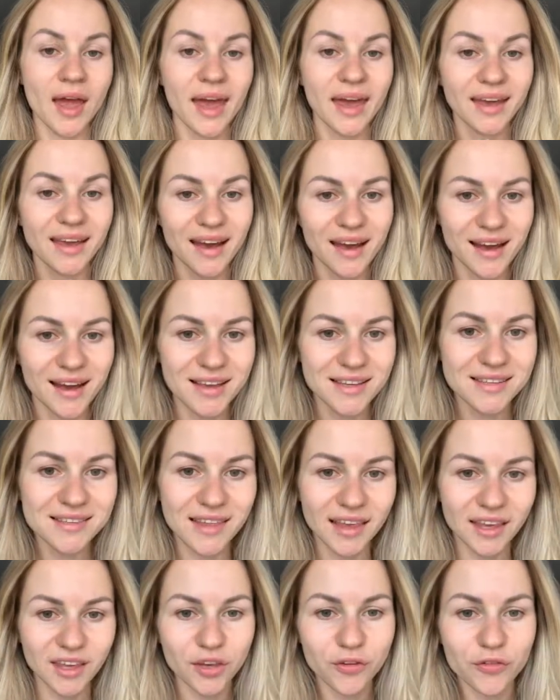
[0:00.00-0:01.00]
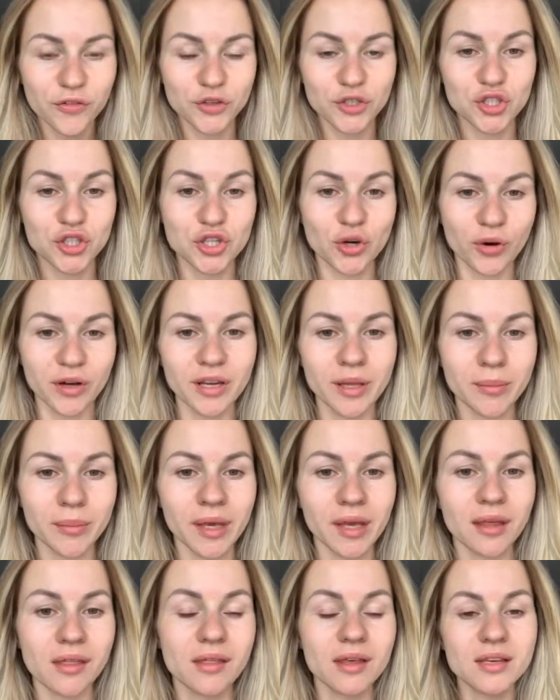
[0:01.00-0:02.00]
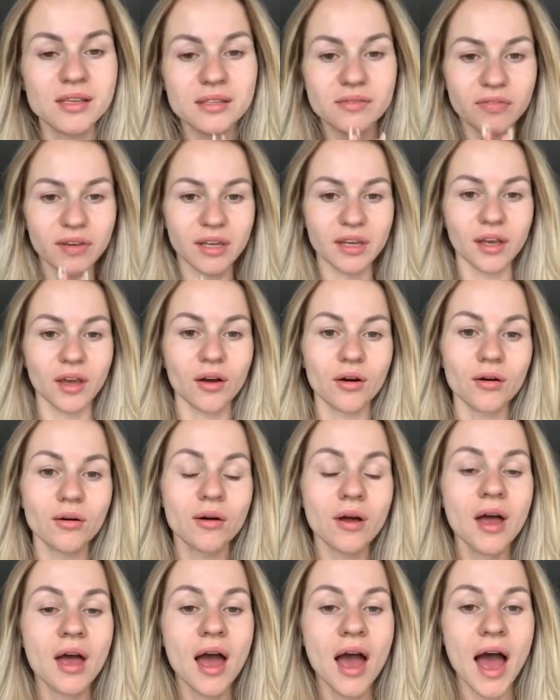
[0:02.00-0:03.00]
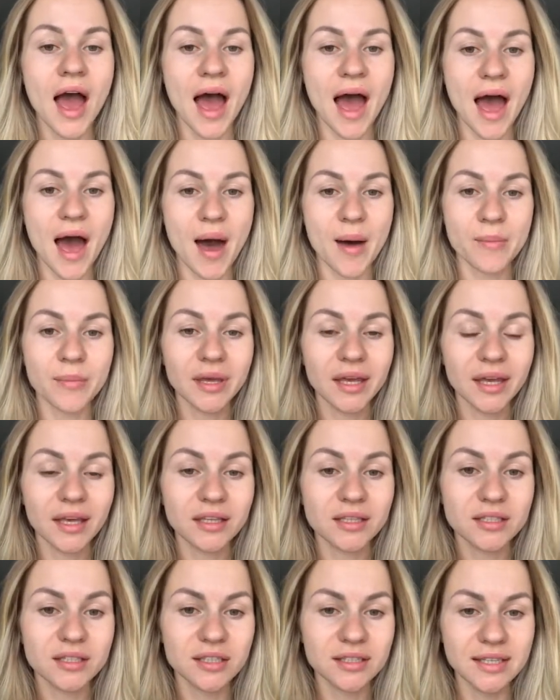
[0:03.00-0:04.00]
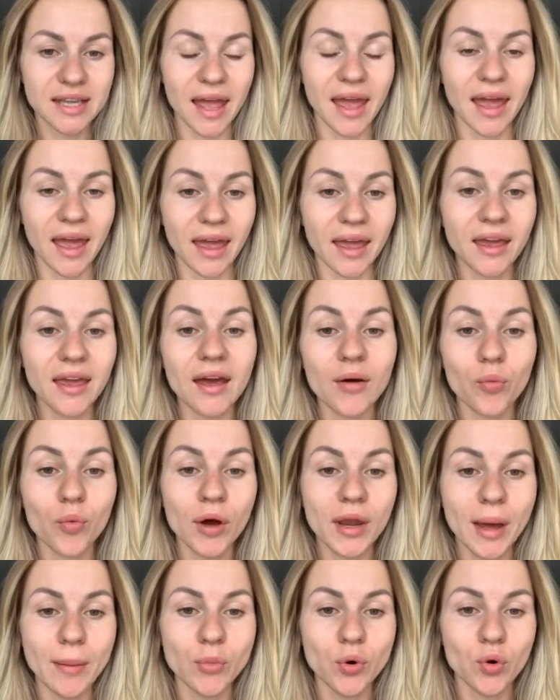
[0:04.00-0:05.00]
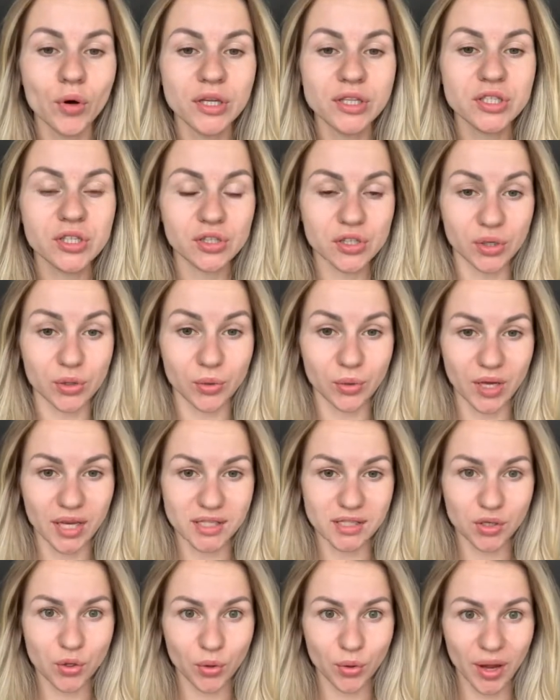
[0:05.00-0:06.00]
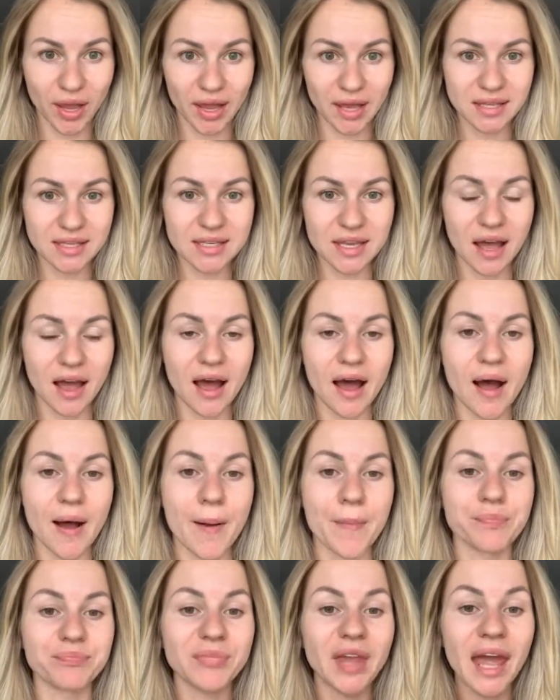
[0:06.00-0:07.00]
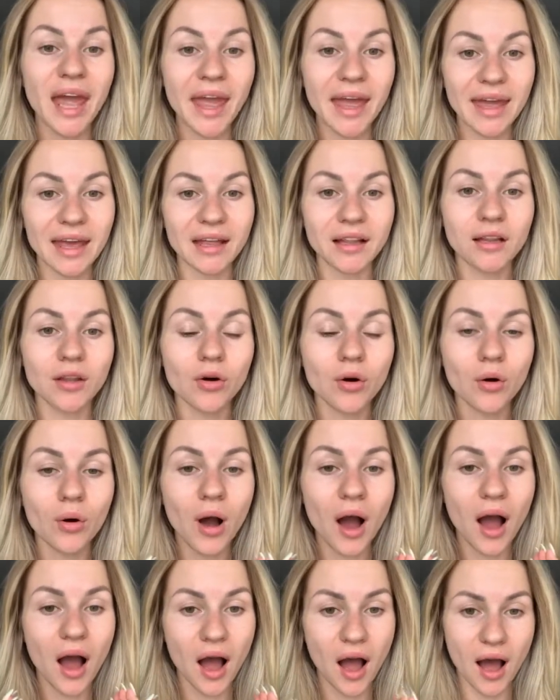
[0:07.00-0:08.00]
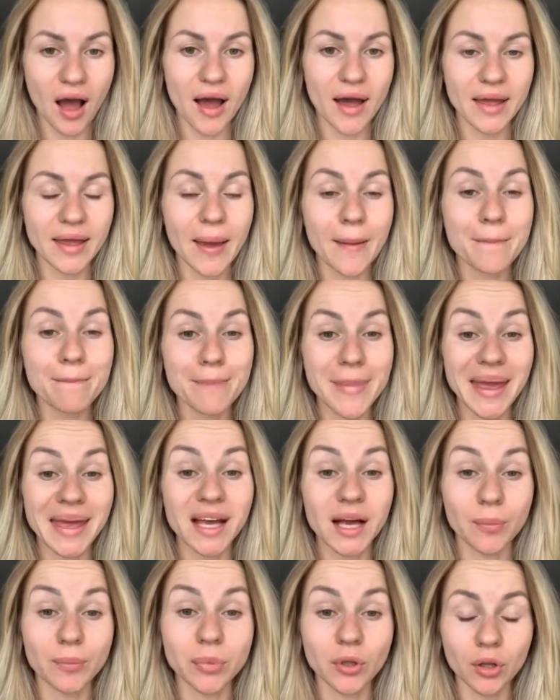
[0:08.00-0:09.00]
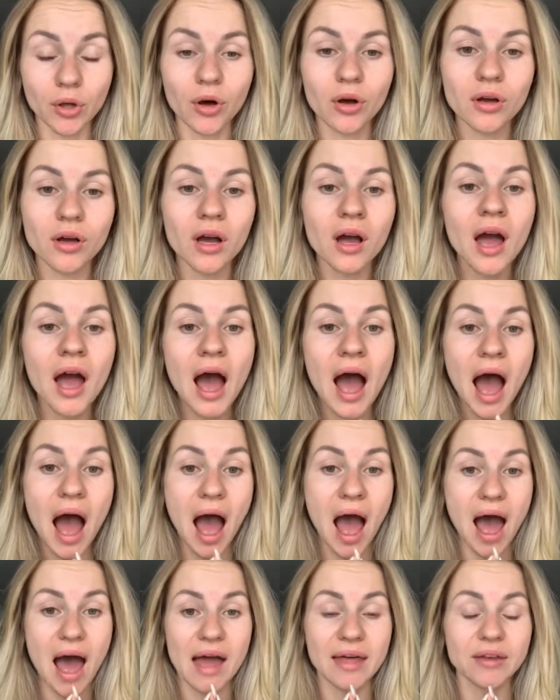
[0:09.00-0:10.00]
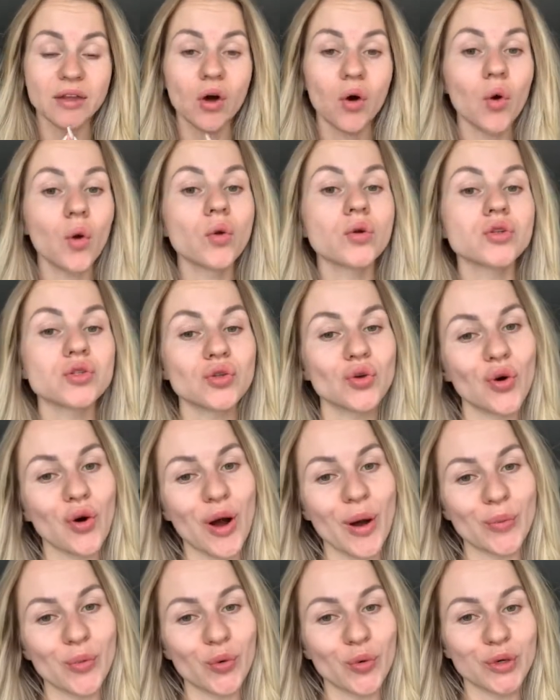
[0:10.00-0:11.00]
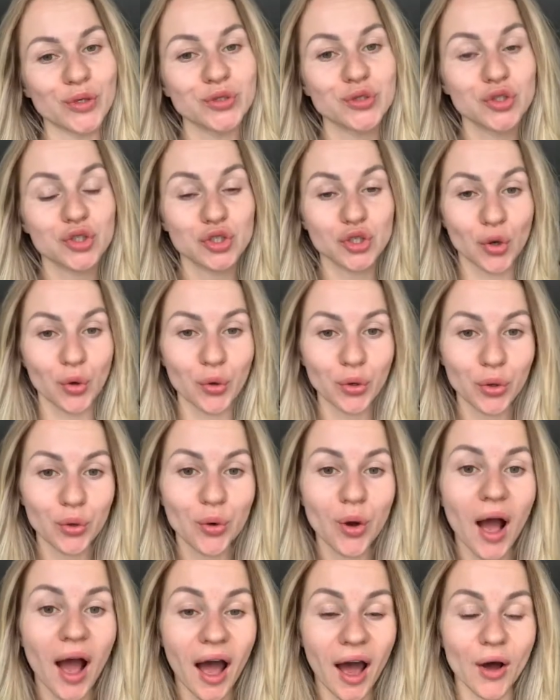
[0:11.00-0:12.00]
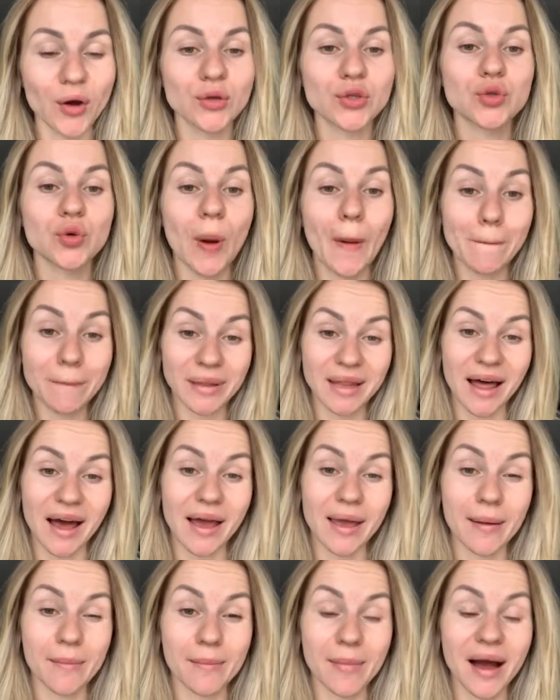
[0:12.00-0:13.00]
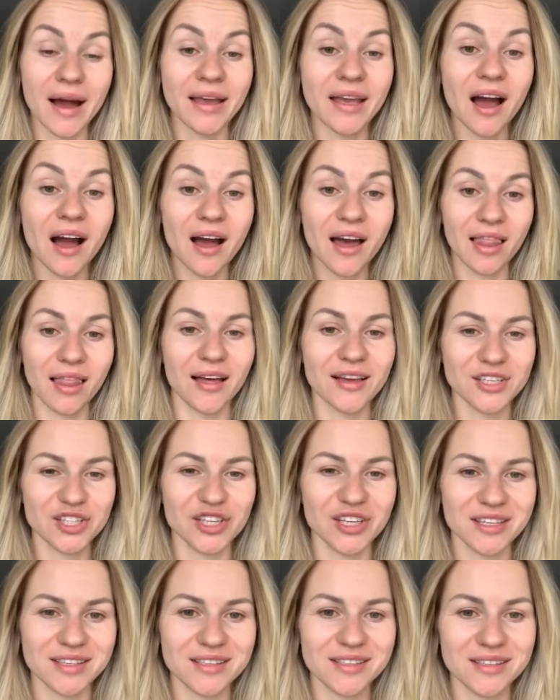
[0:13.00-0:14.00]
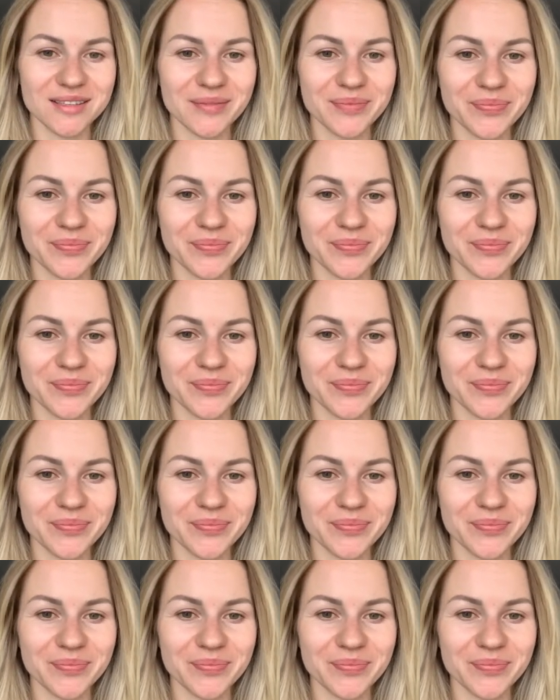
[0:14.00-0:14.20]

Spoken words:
guys, thank you for joining me in this video. Today what I'm going to do is create halo eye makeup look, and also I'm going to show you how to apply my eyelashes.